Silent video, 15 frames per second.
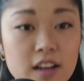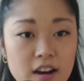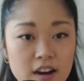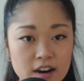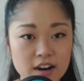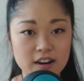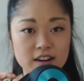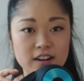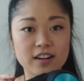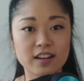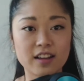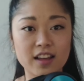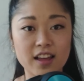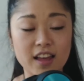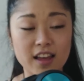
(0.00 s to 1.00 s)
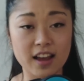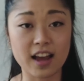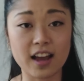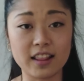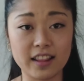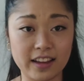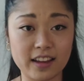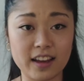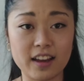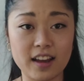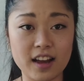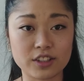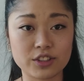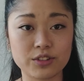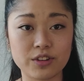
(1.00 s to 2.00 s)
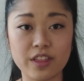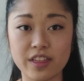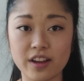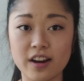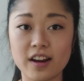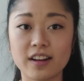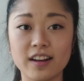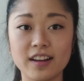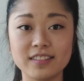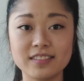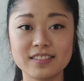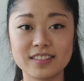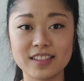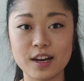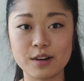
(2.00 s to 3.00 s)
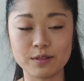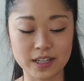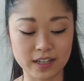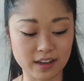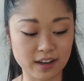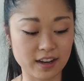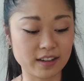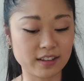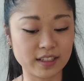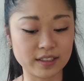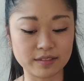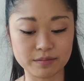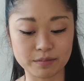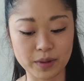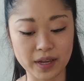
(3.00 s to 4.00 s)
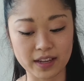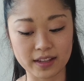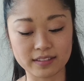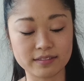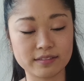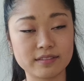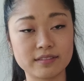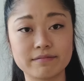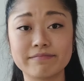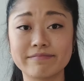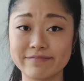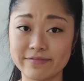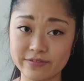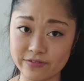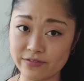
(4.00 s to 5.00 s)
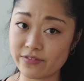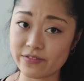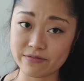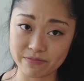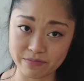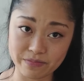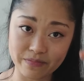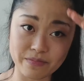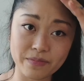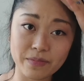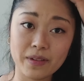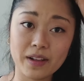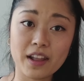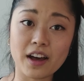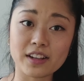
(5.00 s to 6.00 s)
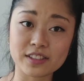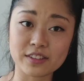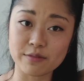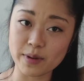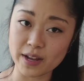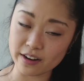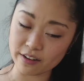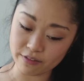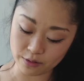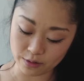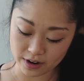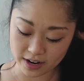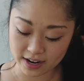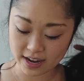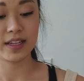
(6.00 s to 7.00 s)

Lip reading: our like actual Theragun that we got and paid lots of money for.